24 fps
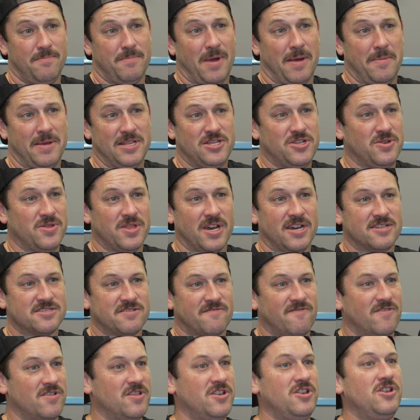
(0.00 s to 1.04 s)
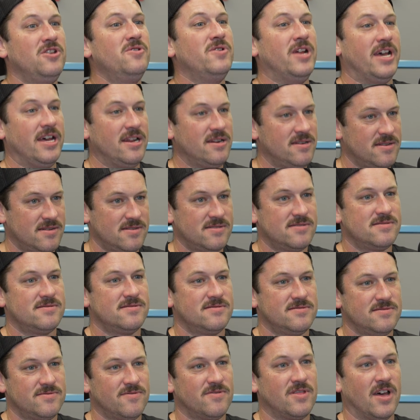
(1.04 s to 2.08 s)
maybe $2,000 for the unit,
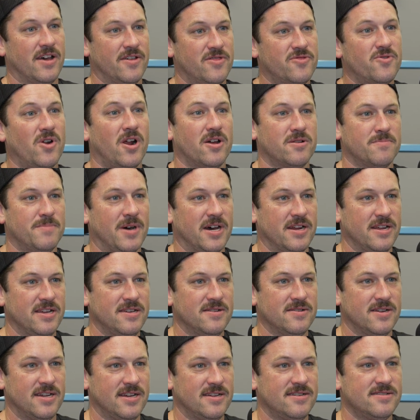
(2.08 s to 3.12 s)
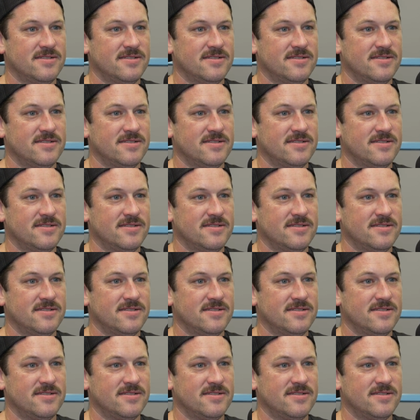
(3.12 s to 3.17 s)
the throttle body unit.